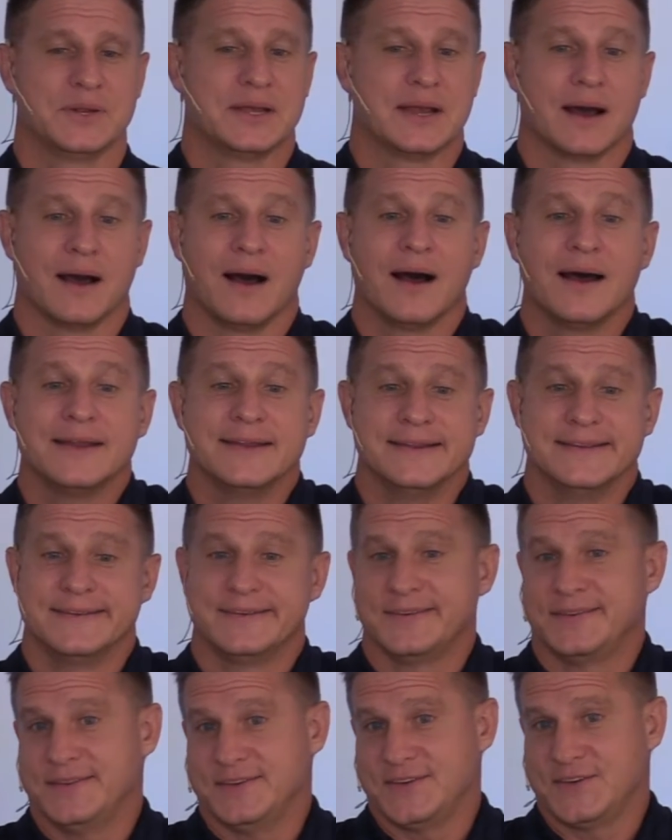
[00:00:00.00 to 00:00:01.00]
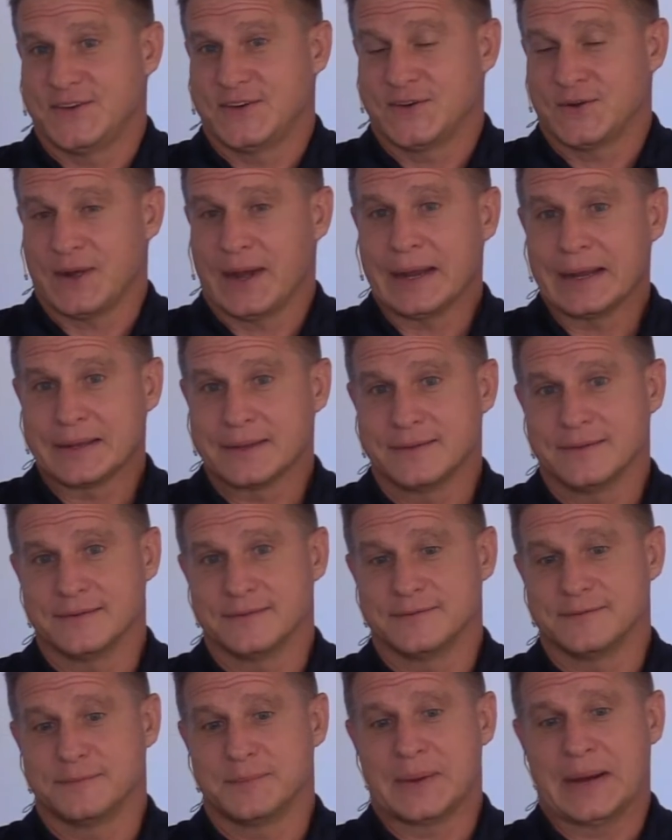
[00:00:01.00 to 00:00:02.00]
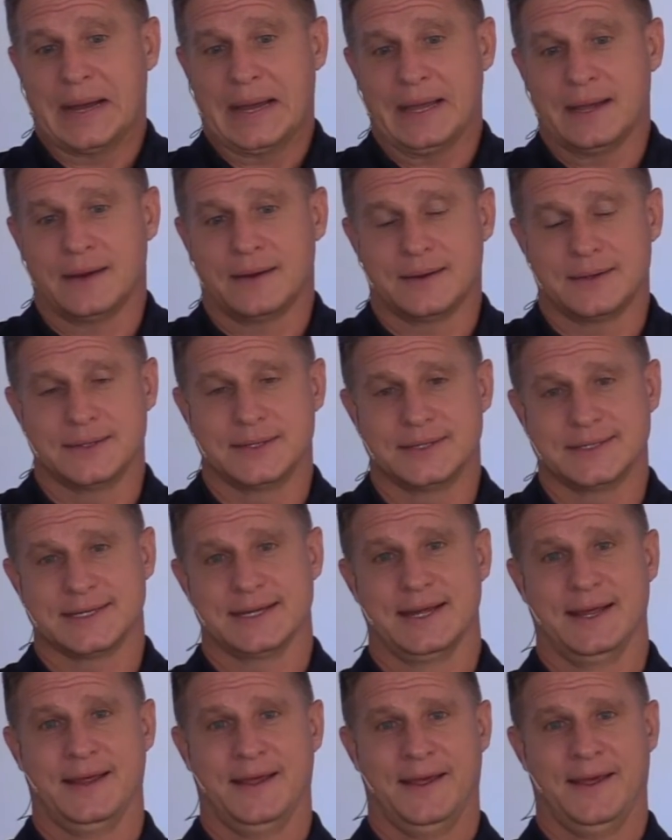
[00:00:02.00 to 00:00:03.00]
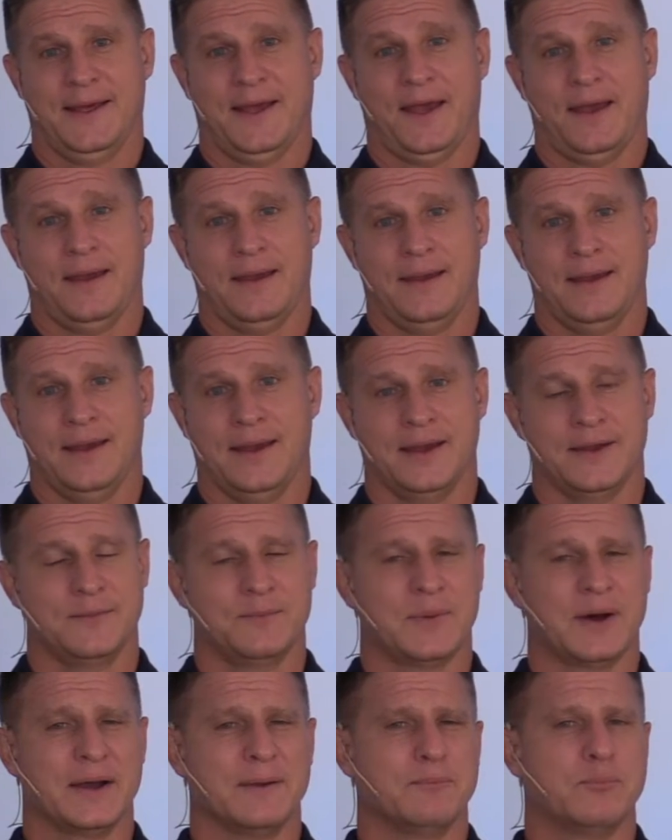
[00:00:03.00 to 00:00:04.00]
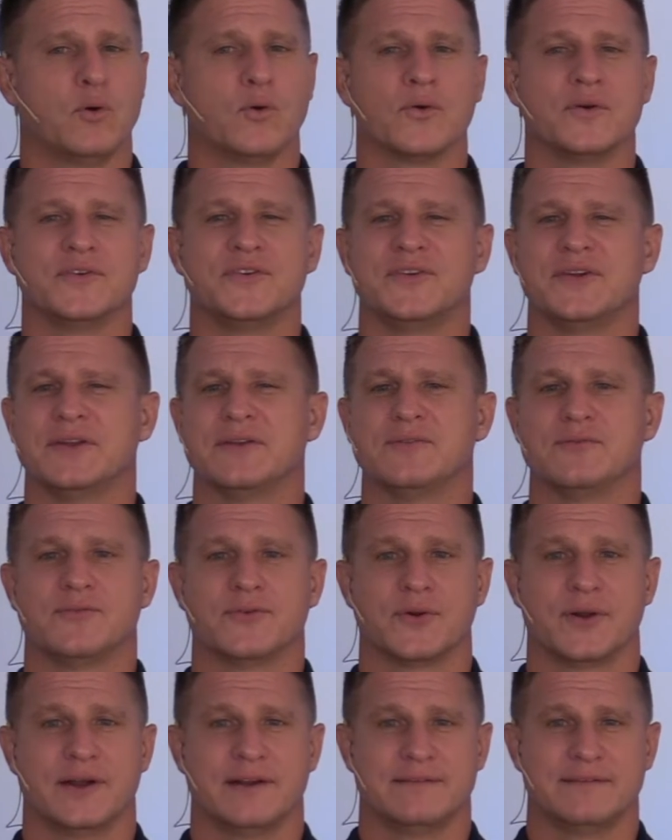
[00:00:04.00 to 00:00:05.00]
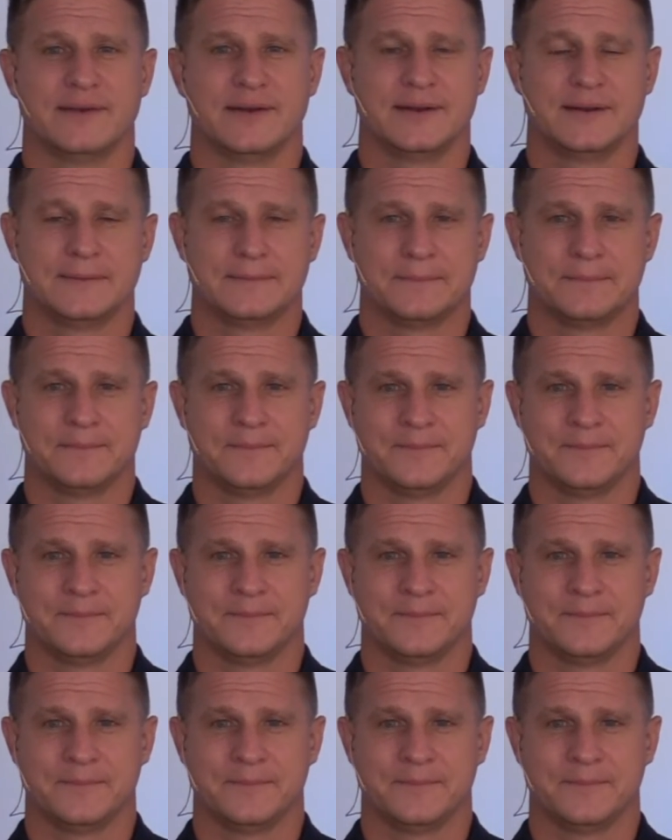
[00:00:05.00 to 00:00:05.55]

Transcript: God is the strength of my heart and my portion forever.